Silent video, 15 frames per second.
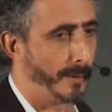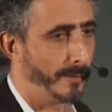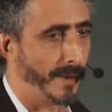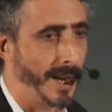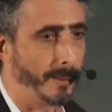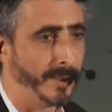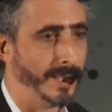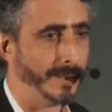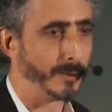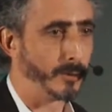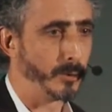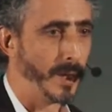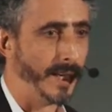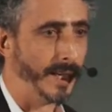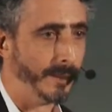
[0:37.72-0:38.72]
of happiness
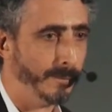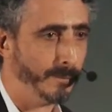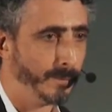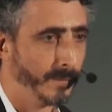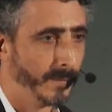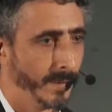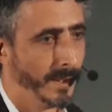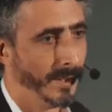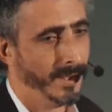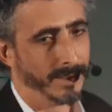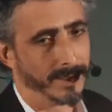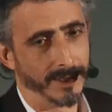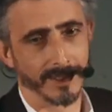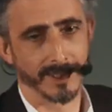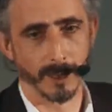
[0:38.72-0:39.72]
training,
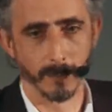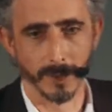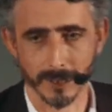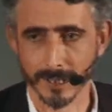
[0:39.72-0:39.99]
since I'm a